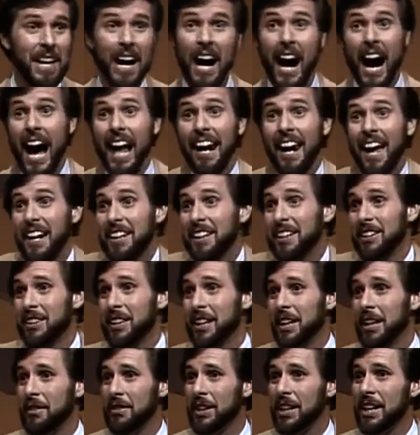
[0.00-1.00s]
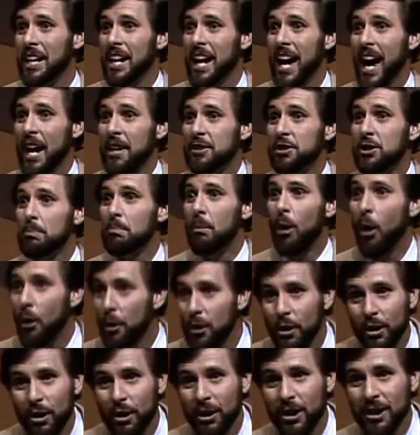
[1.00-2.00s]
I like to think of it as the
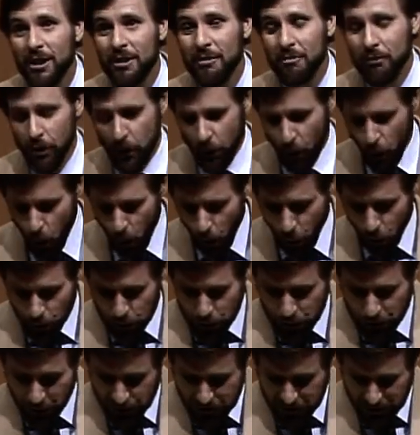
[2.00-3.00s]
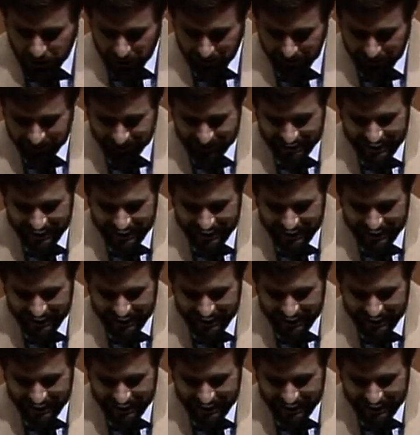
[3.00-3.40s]
motor for the whole system.